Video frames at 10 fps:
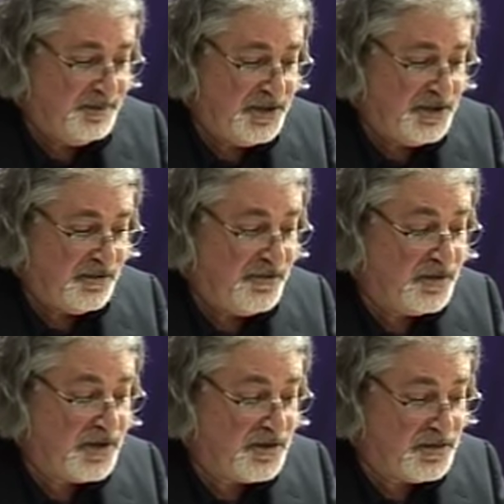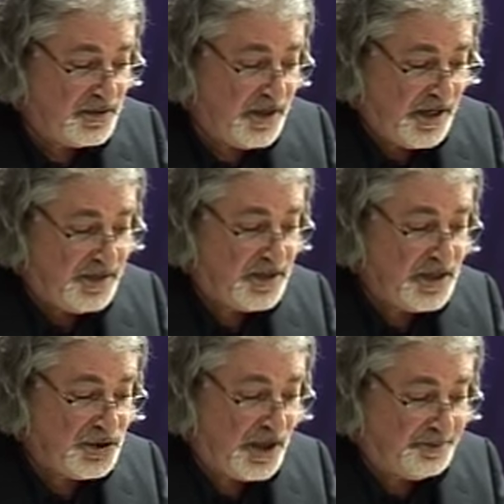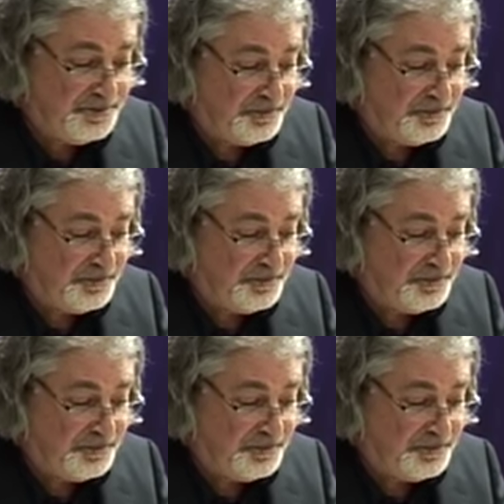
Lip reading: Michel Foucault's teacher.